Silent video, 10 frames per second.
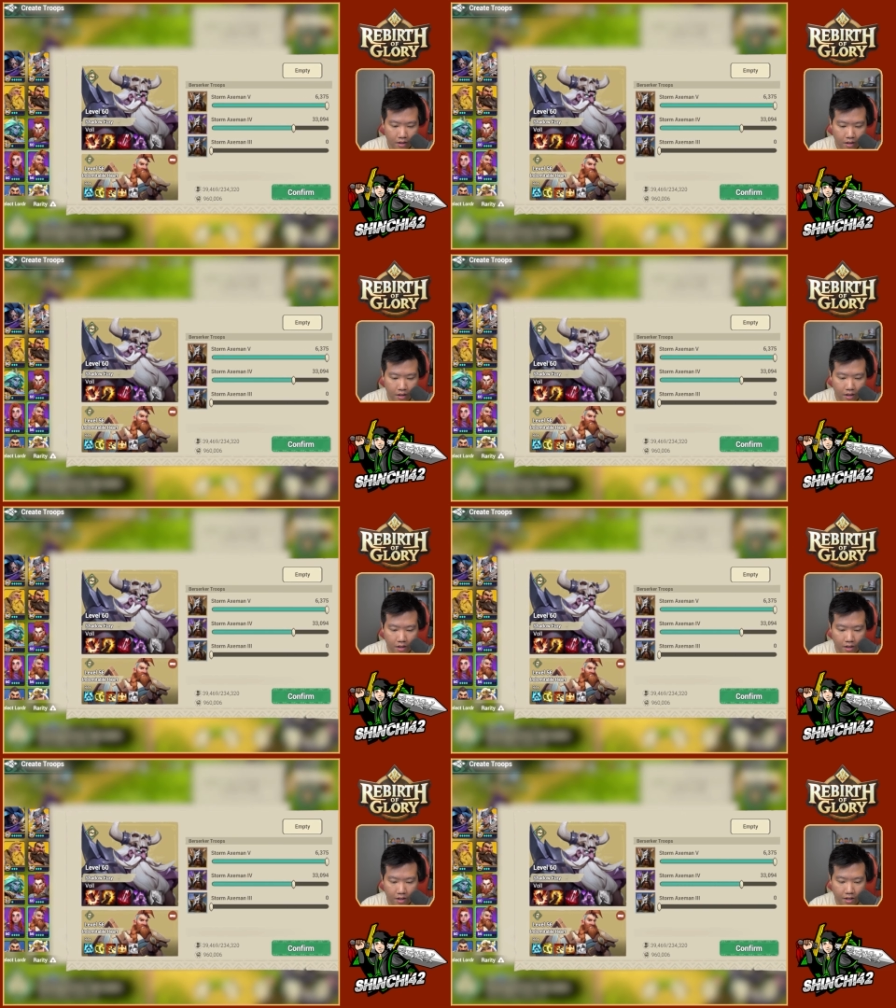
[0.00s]

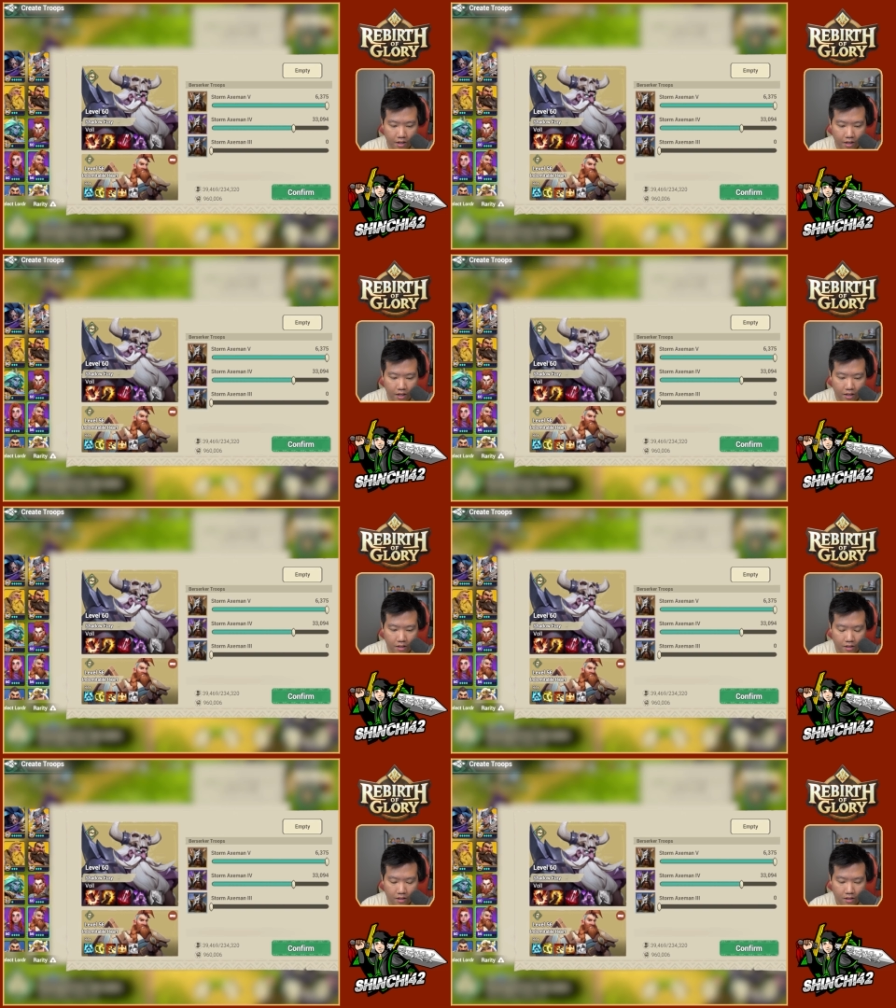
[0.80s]
Uh,
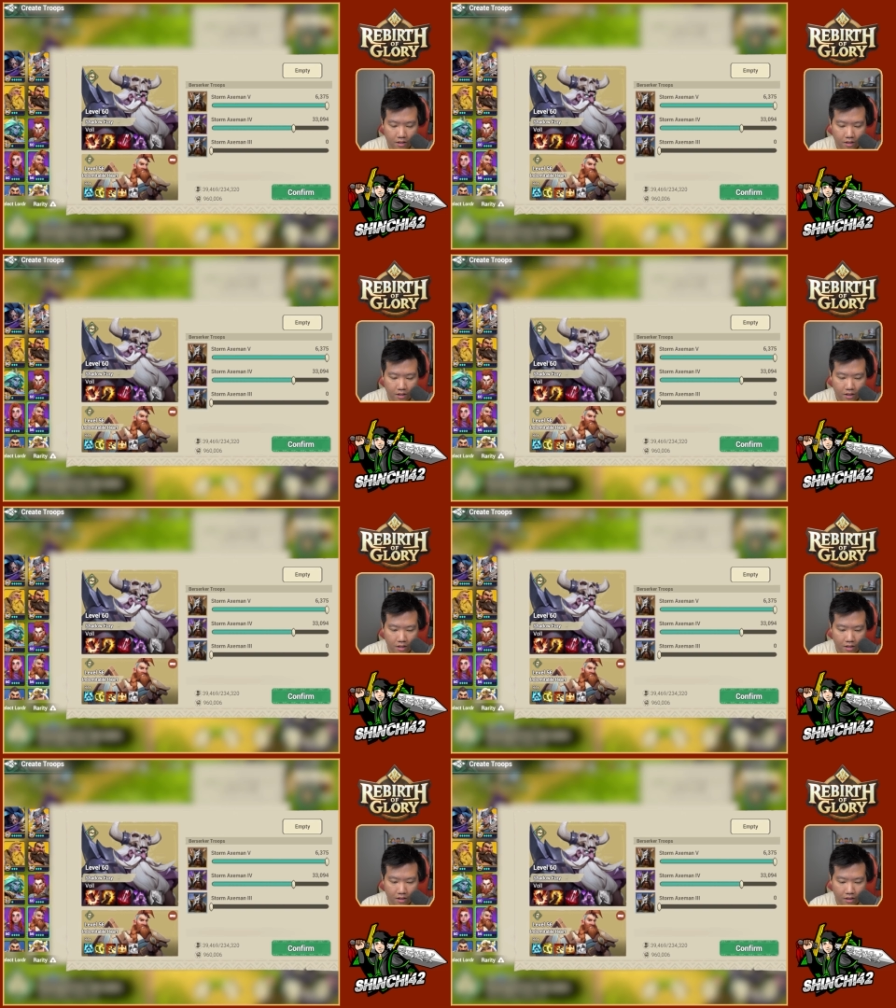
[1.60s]

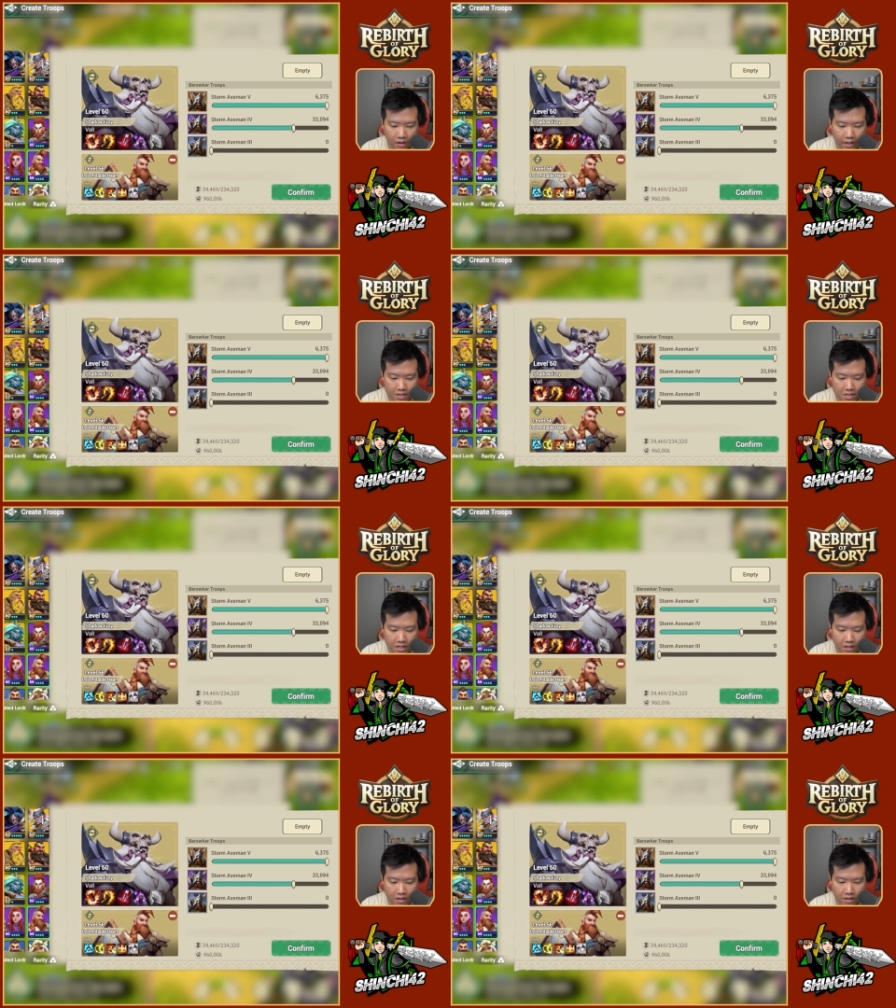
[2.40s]
let's
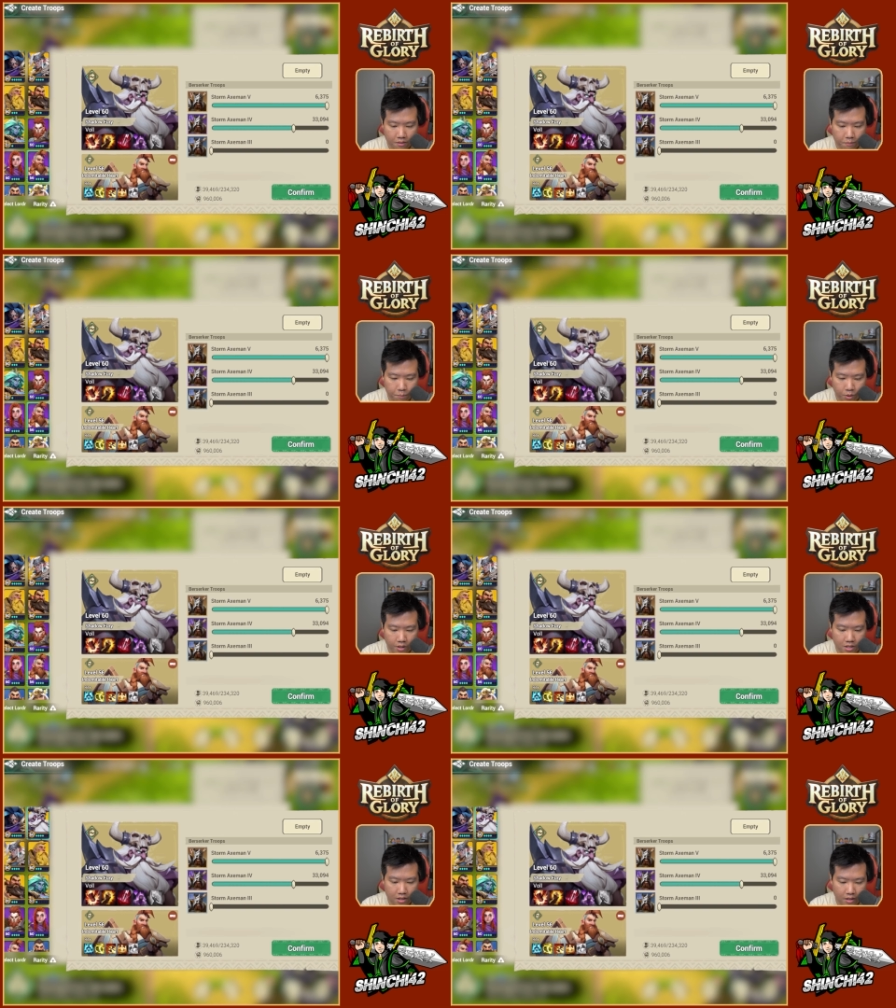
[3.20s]

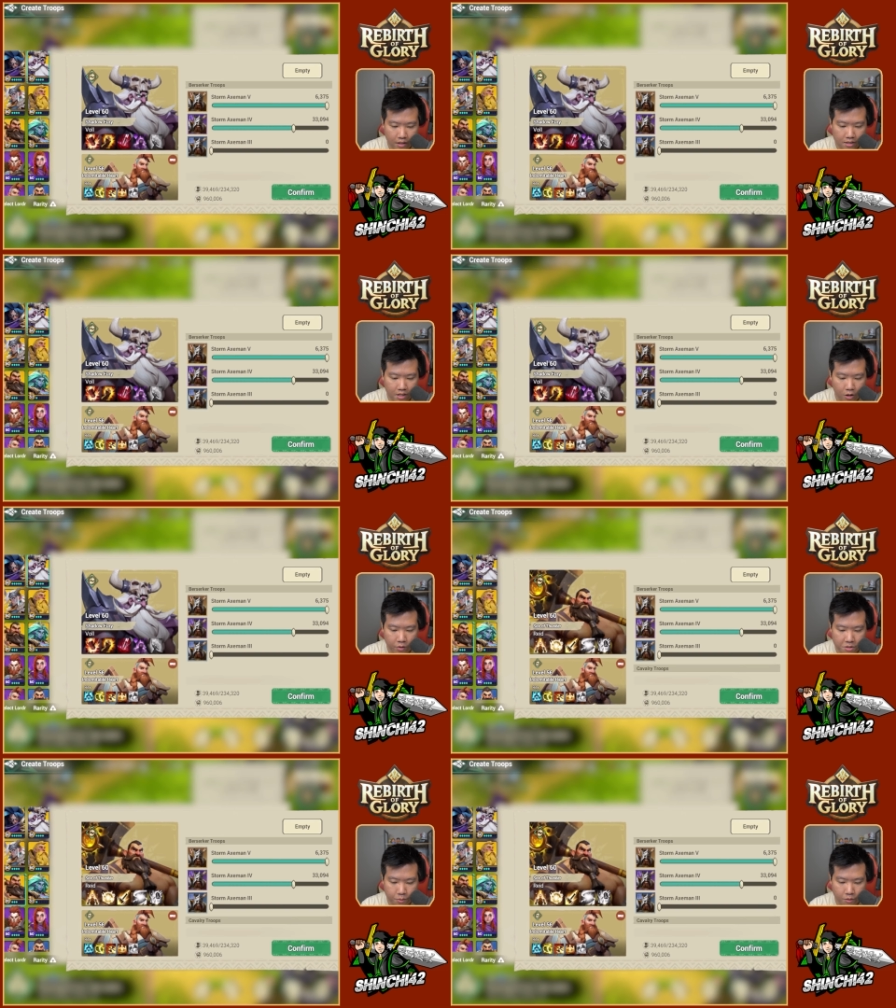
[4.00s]
put, as I
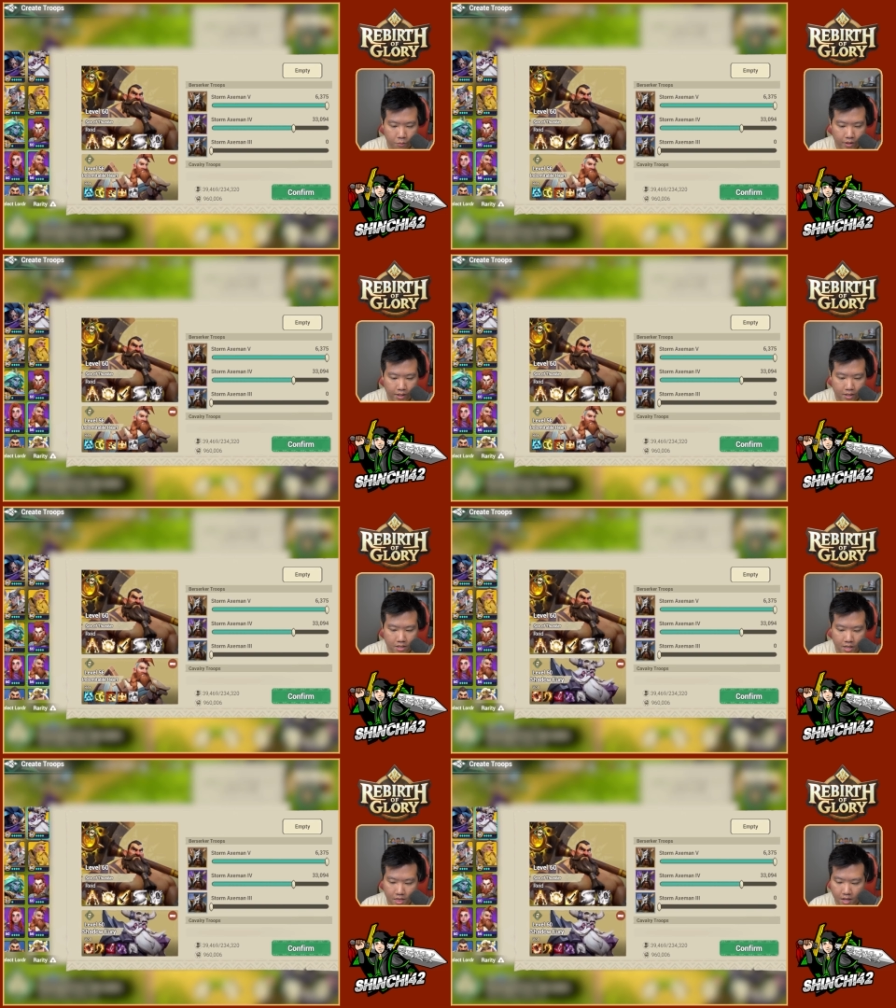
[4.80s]
always put,
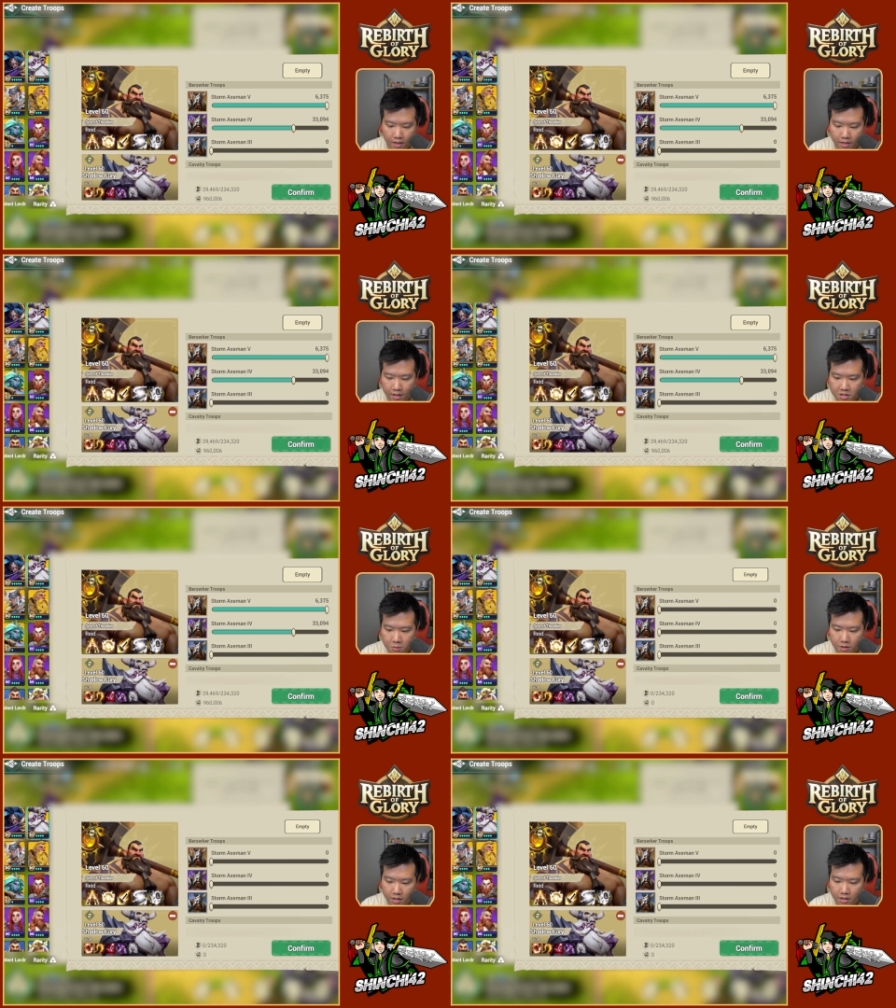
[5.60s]
read, and then this
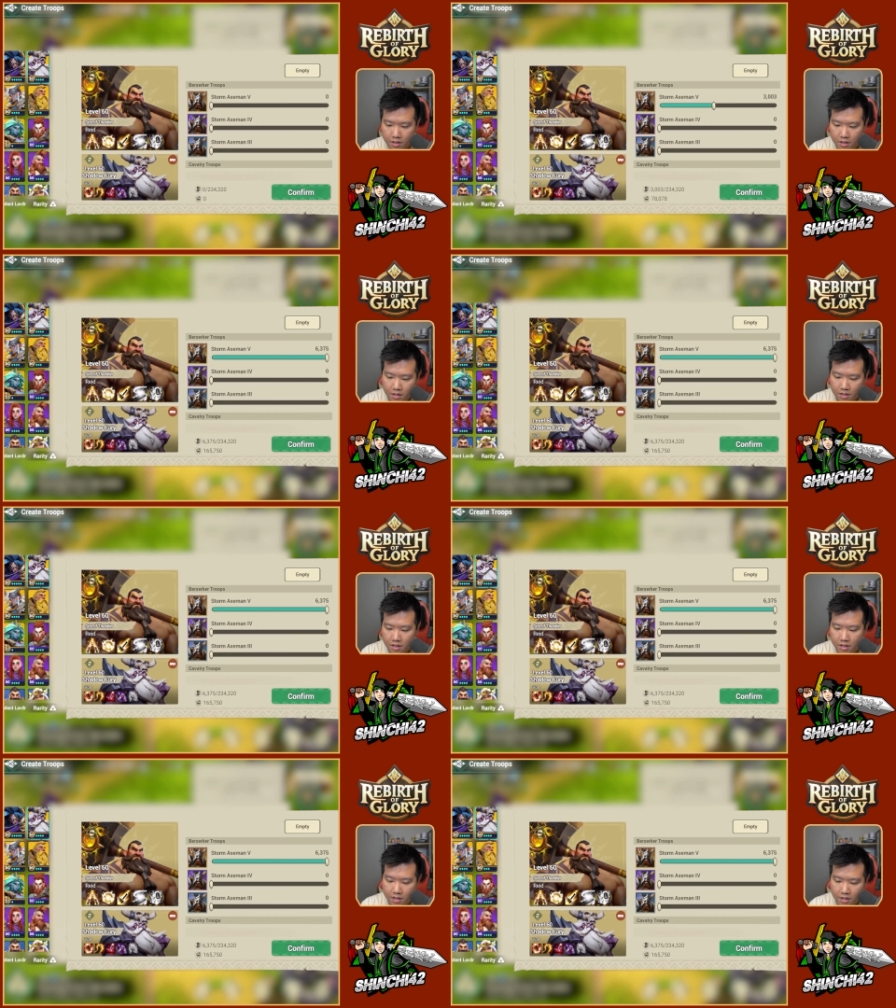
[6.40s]
one.
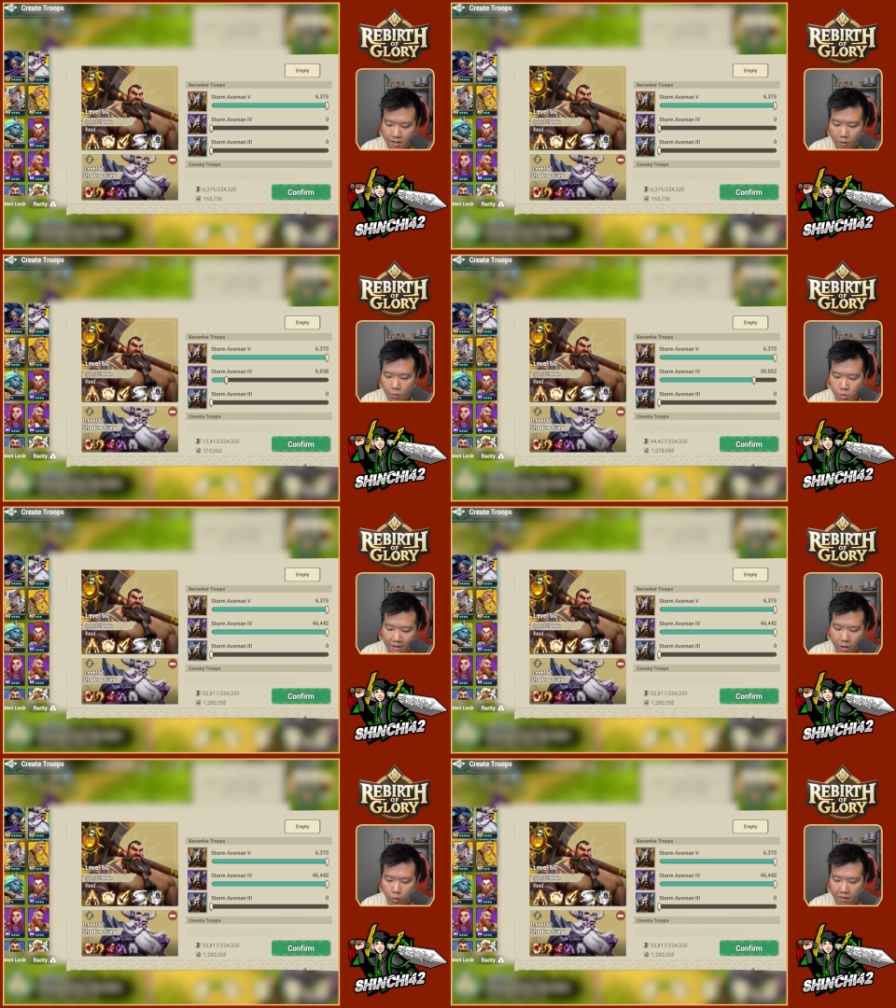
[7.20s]
And then I wish we
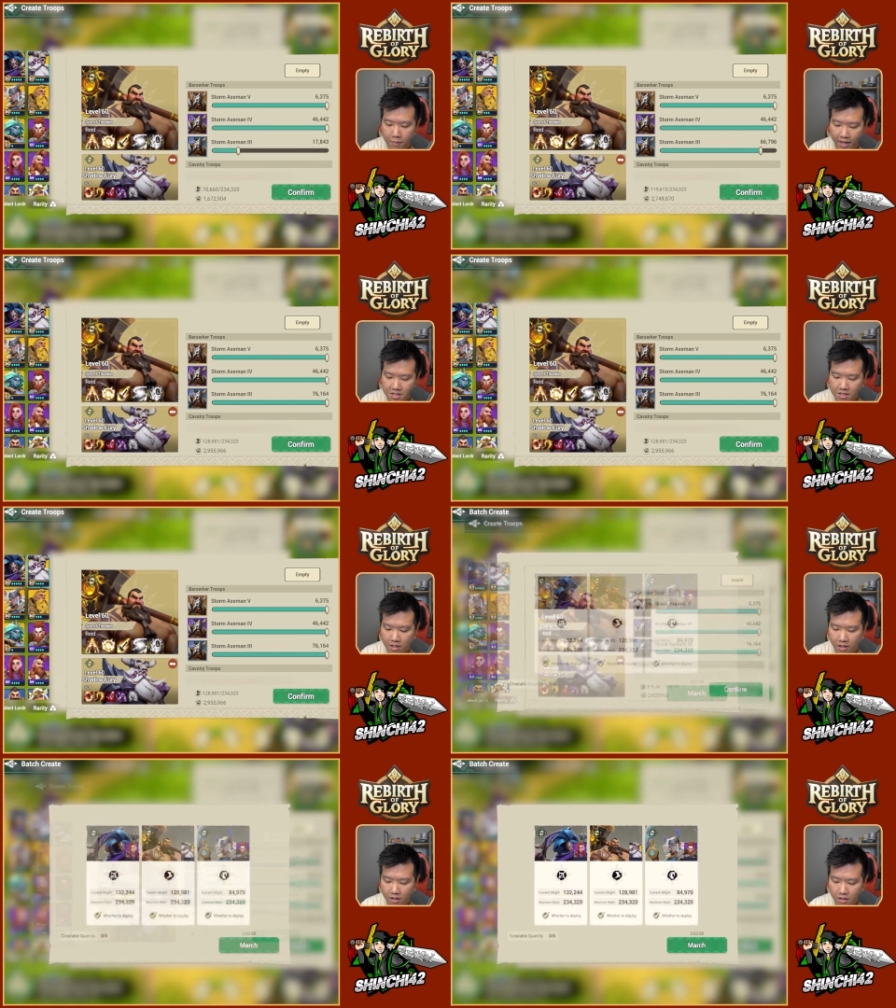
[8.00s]
have a quick max
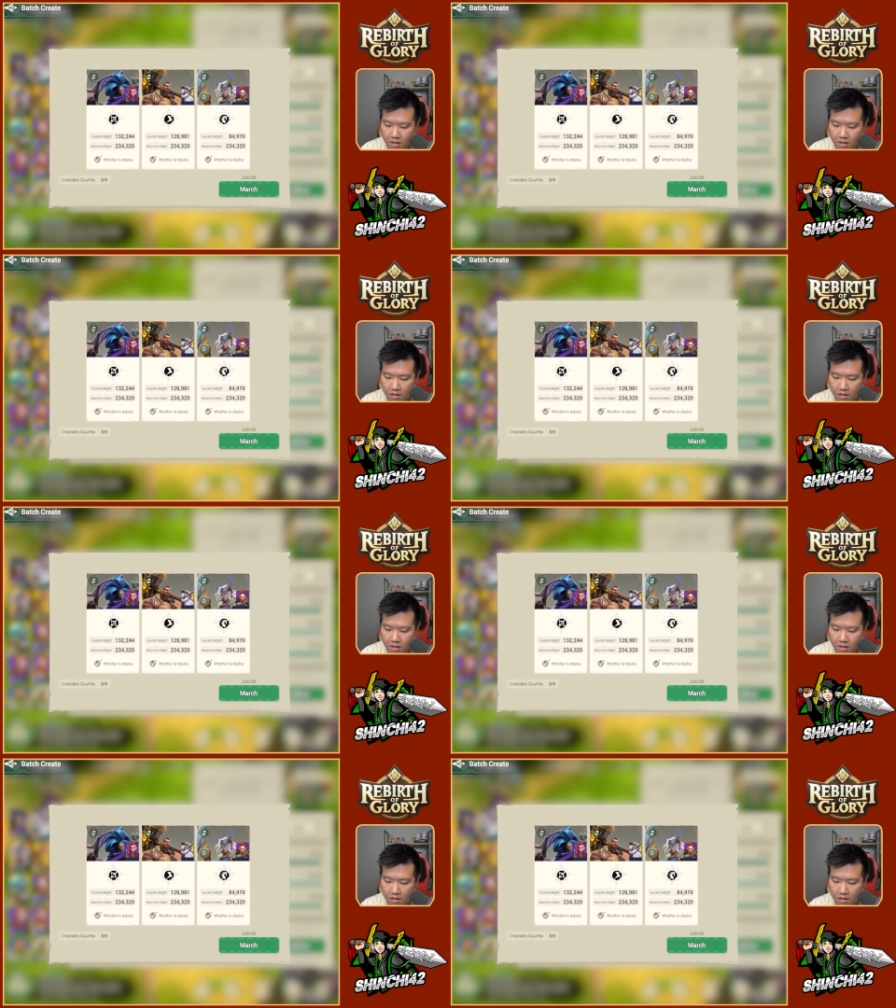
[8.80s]
here.